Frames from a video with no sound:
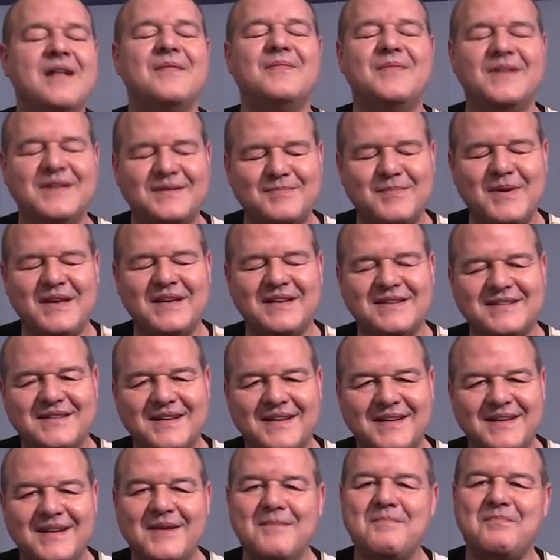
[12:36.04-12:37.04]
This being
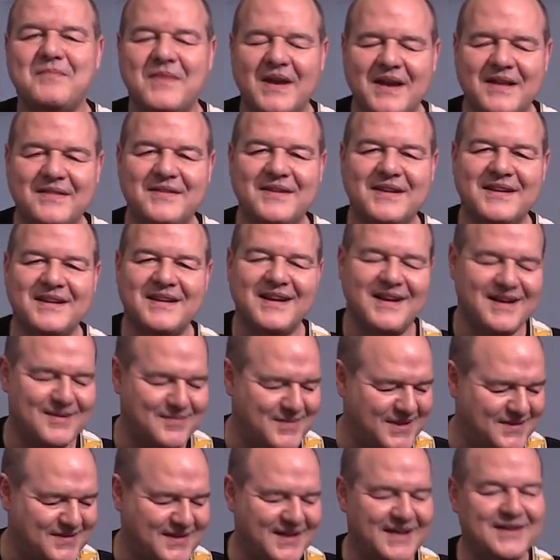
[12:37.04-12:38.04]
said, I think
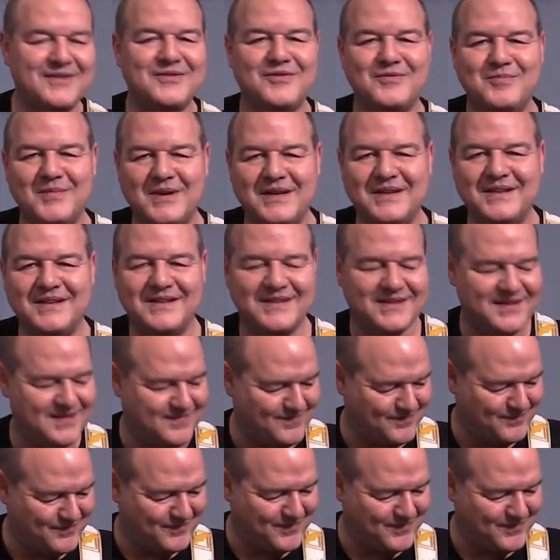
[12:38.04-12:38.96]
I'm at the end of my little